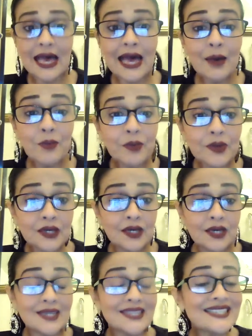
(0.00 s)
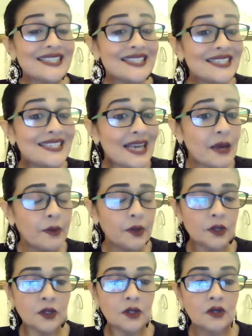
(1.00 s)
happy,
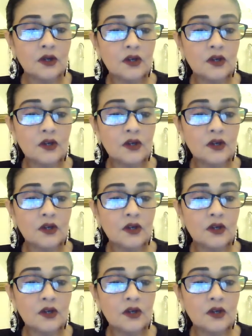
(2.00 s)
stable